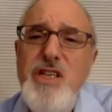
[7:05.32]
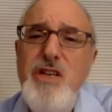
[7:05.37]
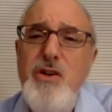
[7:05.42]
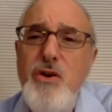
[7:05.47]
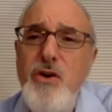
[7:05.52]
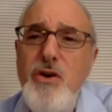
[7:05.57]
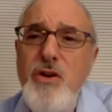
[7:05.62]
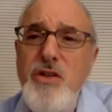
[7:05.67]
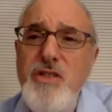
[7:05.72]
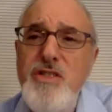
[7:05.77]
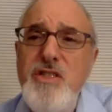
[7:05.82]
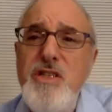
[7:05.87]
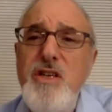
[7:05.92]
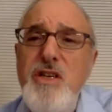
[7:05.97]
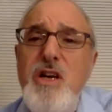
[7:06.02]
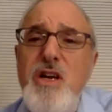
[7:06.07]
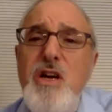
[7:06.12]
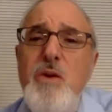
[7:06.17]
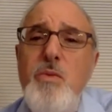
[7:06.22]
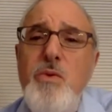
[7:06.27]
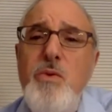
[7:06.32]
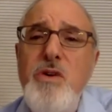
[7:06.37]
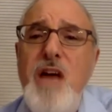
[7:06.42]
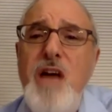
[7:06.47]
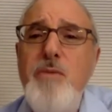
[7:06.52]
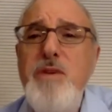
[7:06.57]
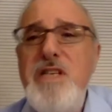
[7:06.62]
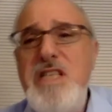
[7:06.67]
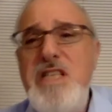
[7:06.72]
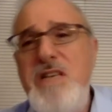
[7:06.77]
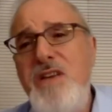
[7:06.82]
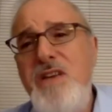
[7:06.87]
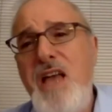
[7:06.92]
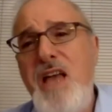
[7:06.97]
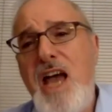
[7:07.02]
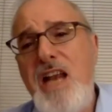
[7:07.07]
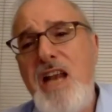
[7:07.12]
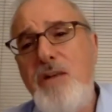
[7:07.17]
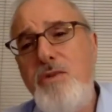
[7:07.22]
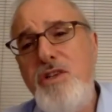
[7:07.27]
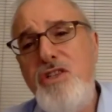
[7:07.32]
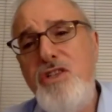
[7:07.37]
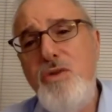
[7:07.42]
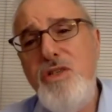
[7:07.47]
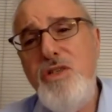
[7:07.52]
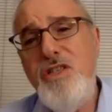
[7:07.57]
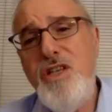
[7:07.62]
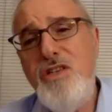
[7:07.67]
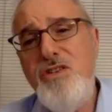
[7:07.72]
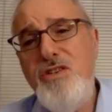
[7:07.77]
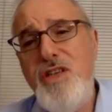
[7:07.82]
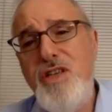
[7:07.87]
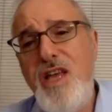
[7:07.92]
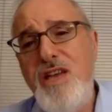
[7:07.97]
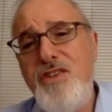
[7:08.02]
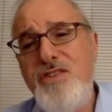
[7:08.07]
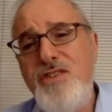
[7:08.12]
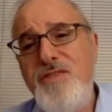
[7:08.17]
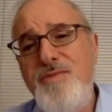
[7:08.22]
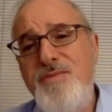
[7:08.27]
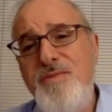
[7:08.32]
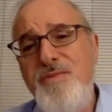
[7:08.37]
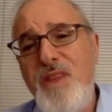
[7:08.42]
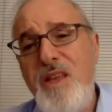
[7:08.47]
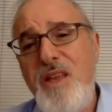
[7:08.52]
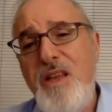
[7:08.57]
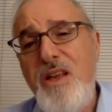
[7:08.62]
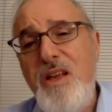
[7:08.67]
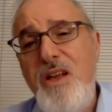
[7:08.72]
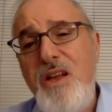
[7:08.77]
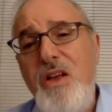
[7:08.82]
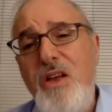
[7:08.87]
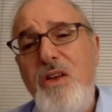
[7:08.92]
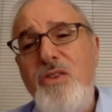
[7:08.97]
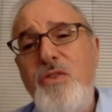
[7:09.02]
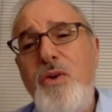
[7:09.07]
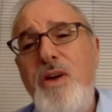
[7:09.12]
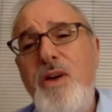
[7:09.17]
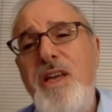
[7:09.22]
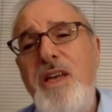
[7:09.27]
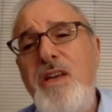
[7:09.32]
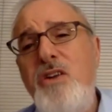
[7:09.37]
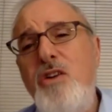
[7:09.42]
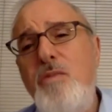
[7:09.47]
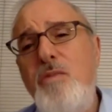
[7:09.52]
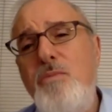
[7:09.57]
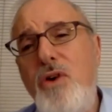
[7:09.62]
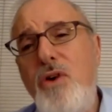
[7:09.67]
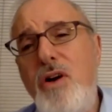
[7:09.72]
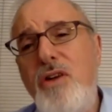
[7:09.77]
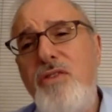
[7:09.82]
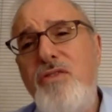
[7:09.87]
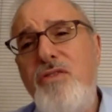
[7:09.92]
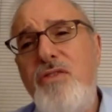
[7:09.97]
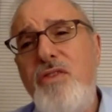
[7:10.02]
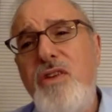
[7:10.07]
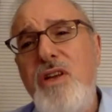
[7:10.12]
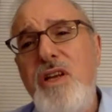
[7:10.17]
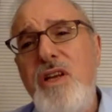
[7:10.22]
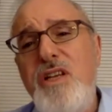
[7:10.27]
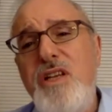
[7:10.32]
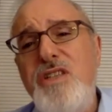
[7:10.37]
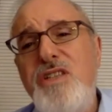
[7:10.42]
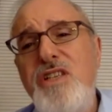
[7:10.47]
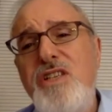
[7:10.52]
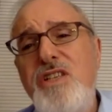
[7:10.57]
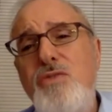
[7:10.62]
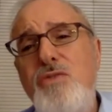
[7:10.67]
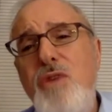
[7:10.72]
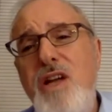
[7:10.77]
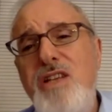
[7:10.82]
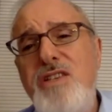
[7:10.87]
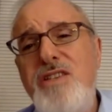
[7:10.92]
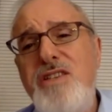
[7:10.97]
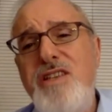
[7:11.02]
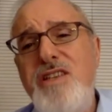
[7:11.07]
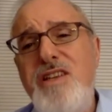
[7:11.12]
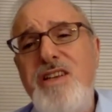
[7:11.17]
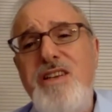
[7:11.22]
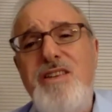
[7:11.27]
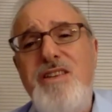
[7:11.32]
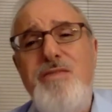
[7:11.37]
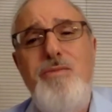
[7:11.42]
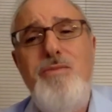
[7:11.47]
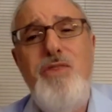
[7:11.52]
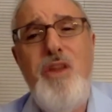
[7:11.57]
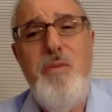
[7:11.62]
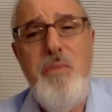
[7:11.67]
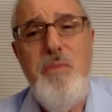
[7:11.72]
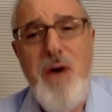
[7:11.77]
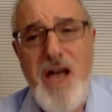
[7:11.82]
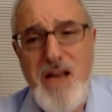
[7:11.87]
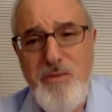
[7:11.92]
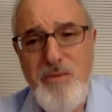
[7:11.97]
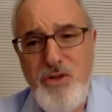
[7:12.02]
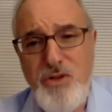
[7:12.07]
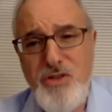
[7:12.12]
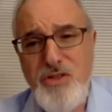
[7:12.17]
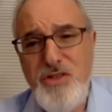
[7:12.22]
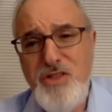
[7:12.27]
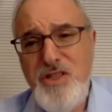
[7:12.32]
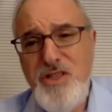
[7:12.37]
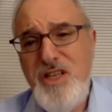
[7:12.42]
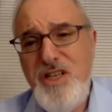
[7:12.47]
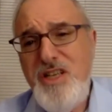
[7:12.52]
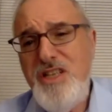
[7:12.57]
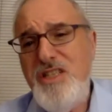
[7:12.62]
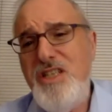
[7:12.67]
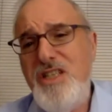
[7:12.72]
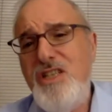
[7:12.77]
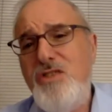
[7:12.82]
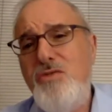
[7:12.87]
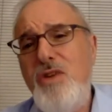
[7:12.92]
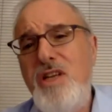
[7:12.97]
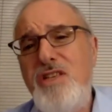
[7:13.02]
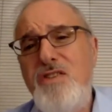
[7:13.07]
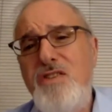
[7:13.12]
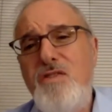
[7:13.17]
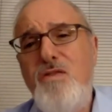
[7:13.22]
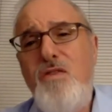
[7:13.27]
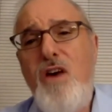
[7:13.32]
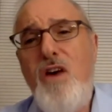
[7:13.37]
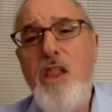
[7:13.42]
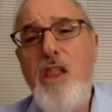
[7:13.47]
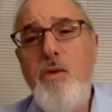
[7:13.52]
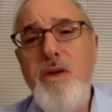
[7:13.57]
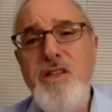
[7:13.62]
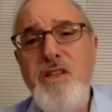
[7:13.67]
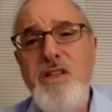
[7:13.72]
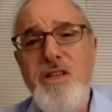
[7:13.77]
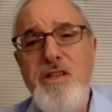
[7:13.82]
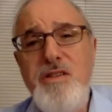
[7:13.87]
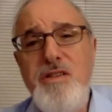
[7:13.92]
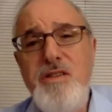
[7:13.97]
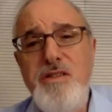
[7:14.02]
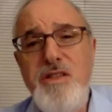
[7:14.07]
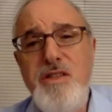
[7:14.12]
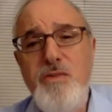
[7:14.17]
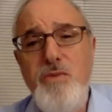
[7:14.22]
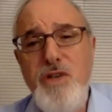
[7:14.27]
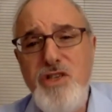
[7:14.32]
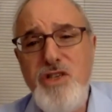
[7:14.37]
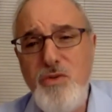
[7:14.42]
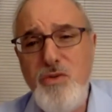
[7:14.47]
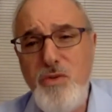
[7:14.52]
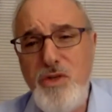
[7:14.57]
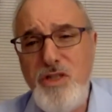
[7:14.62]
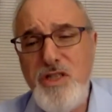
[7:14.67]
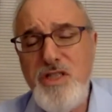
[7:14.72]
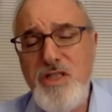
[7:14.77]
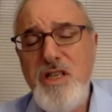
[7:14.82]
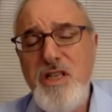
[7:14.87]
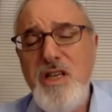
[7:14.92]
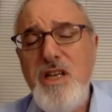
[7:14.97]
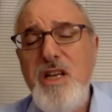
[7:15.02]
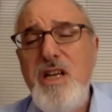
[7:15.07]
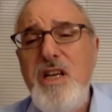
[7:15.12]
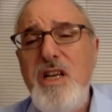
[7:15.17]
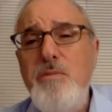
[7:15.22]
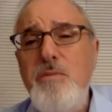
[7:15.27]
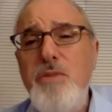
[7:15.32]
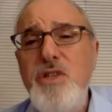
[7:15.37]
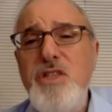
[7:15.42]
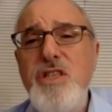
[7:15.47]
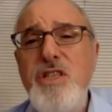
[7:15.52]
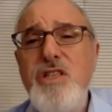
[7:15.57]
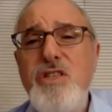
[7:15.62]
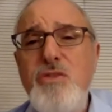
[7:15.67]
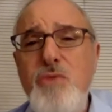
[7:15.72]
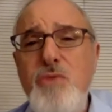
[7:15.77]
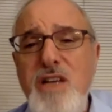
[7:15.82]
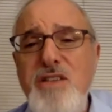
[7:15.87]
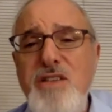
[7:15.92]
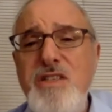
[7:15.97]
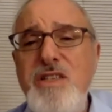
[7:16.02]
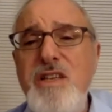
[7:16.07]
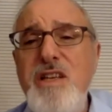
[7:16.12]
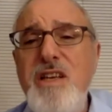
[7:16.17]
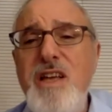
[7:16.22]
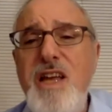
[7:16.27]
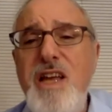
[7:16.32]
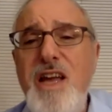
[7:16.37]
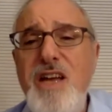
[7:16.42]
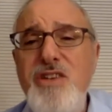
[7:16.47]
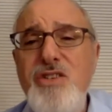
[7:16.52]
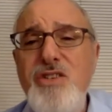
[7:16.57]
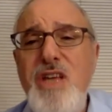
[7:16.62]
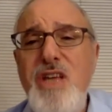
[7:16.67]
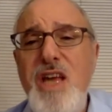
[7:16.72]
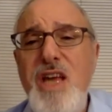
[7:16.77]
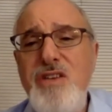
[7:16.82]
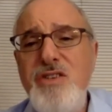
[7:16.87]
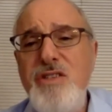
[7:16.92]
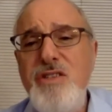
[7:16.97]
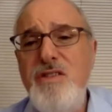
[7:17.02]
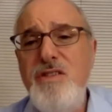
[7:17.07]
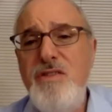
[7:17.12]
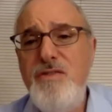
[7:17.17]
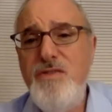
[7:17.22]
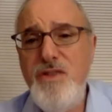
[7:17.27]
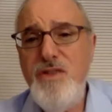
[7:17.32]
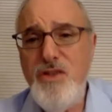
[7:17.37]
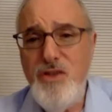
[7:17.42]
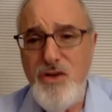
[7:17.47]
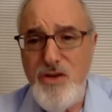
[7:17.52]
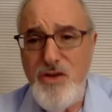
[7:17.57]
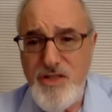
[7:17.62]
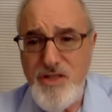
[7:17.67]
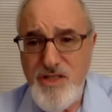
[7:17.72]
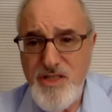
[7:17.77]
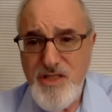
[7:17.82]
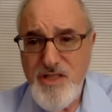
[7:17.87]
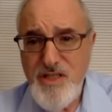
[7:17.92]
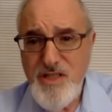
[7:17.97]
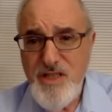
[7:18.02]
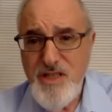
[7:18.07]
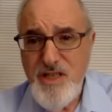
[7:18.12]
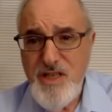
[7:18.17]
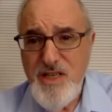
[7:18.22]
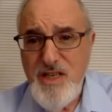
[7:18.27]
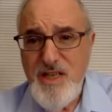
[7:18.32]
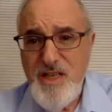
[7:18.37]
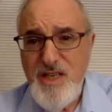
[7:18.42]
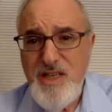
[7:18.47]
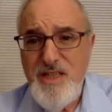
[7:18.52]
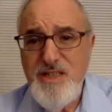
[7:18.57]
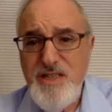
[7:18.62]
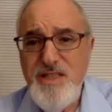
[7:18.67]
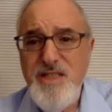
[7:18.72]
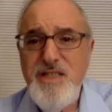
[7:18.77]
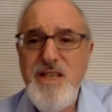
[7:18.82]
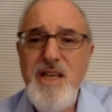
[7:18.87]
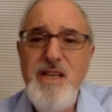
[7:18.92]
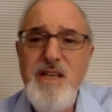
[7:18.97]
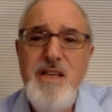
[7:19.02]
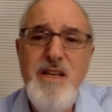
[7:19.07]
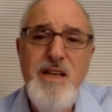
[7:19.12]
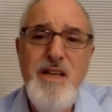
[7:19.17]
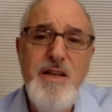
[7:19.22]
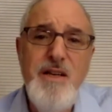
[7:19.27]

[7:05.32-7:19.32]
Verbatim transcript: girls were not receiving adequate Jewish education. So in her books, she stressed the Bible, she stressed following the, the rituals, but she stressed education for girls. She said,